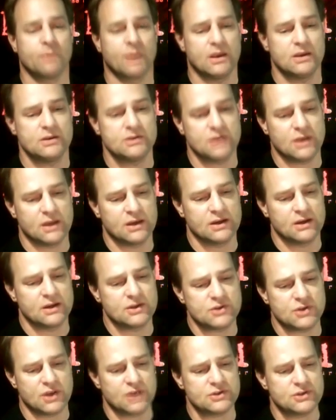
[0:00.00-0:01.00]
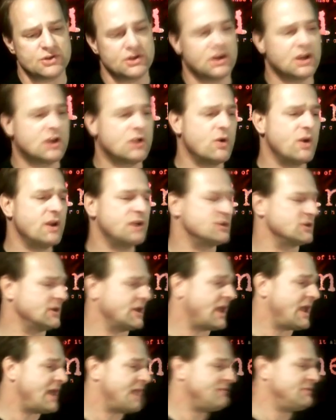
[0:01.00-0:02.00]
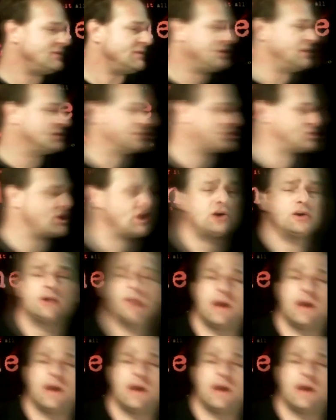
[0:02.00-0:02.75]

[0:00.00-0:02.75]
And, and it's, it's an equation. I have a little chart